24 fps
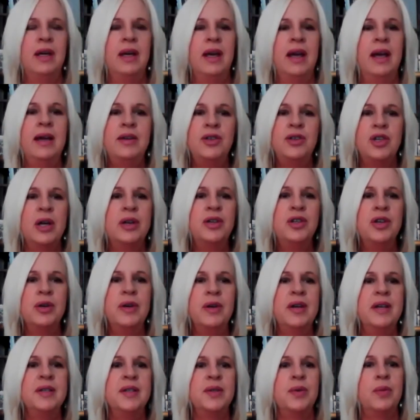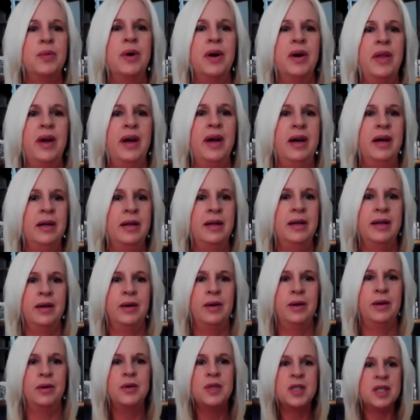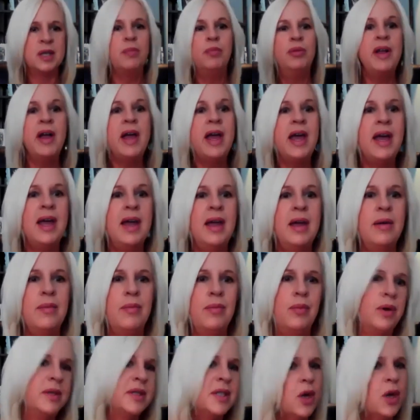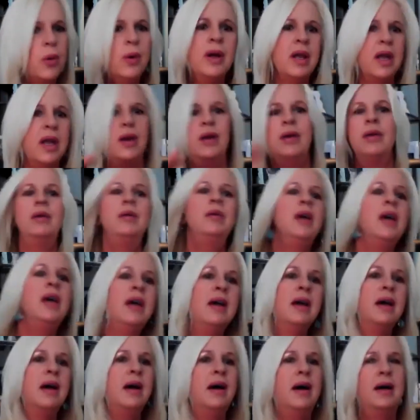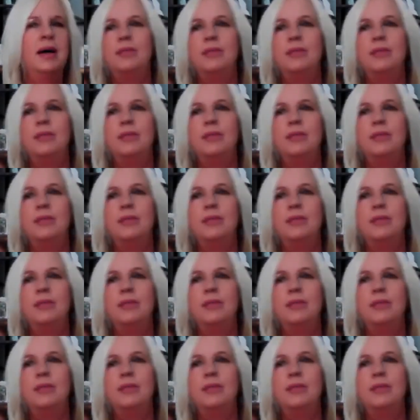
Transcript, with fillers: And judger is where the who's to blame, what's going, you know, um,